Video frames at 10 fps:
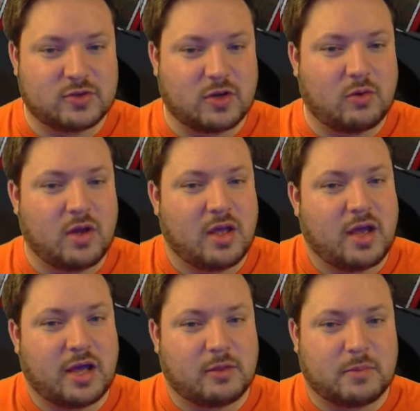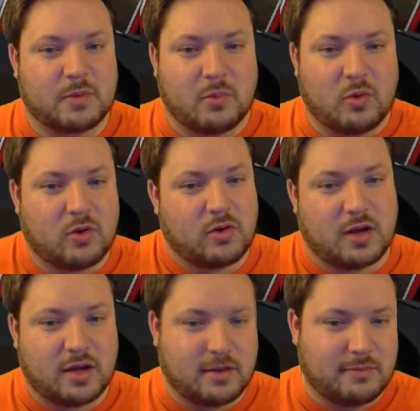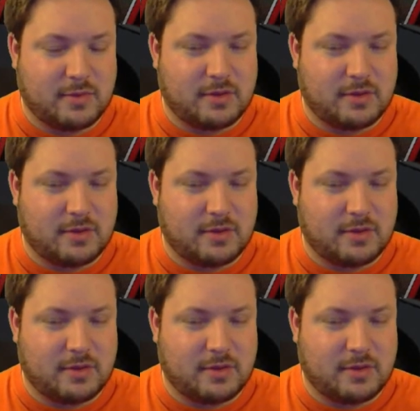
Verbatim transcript: So uh, there'll be more uh,